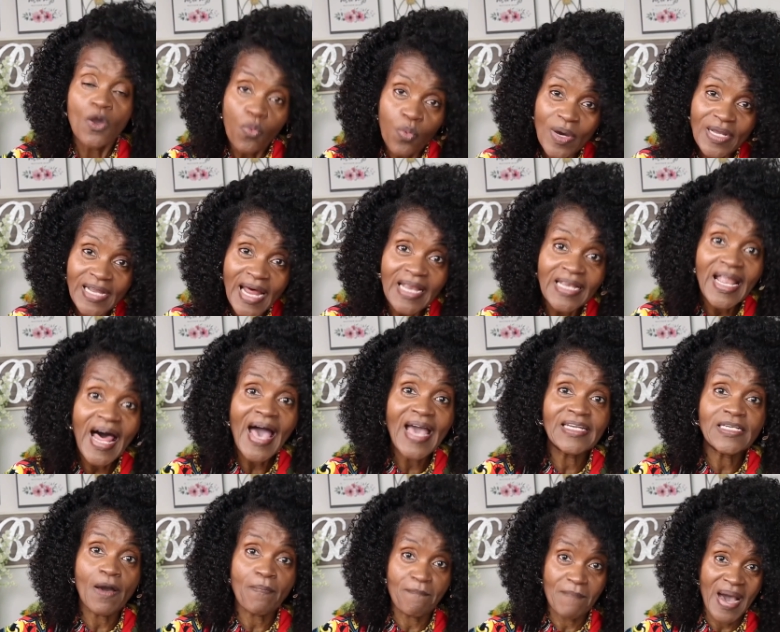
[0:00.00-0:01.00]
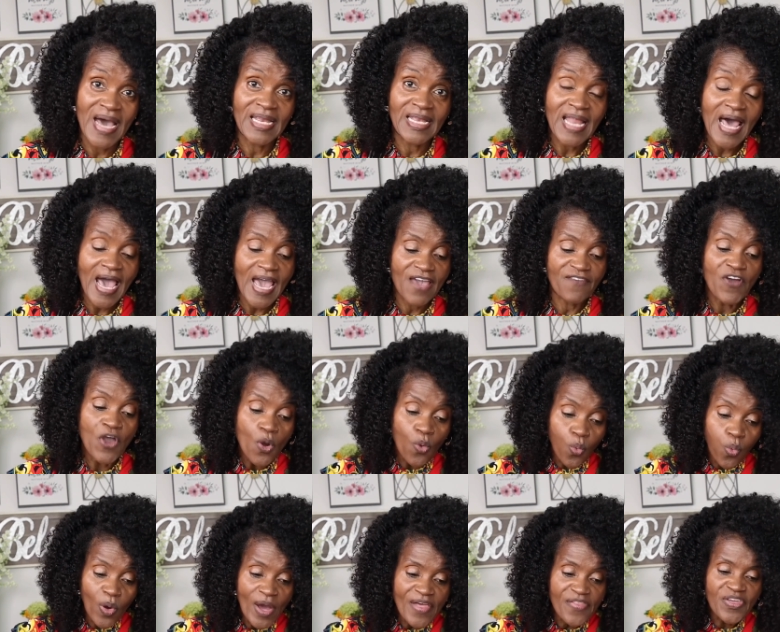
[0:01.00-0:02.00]
when I line up my life
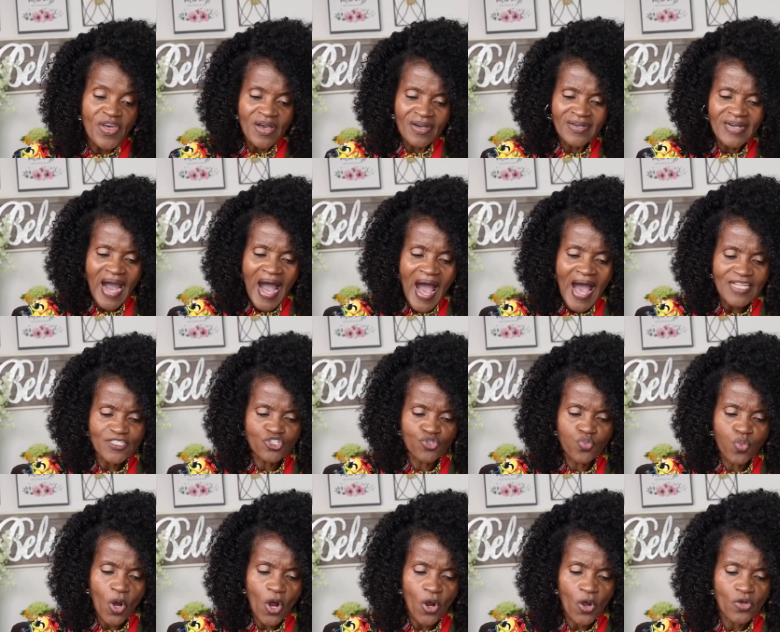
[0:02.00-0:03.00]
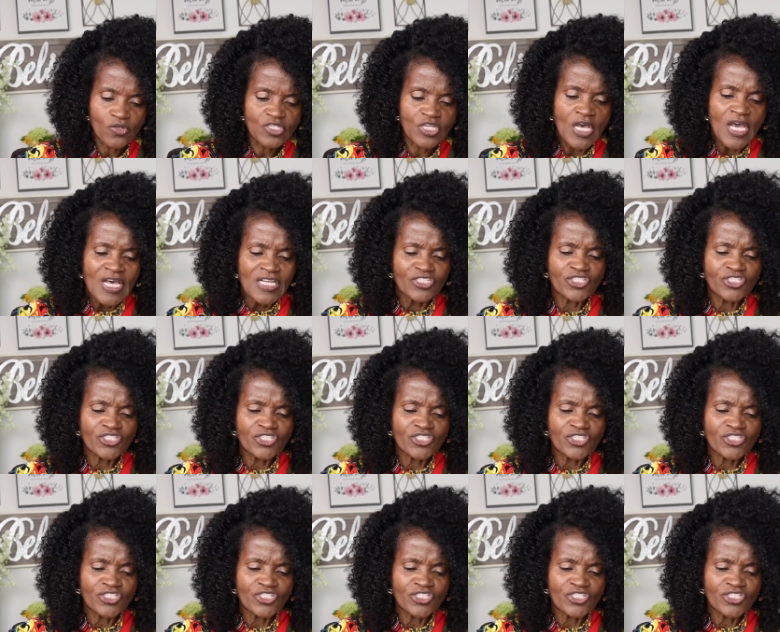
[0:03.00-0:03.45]
with God's words.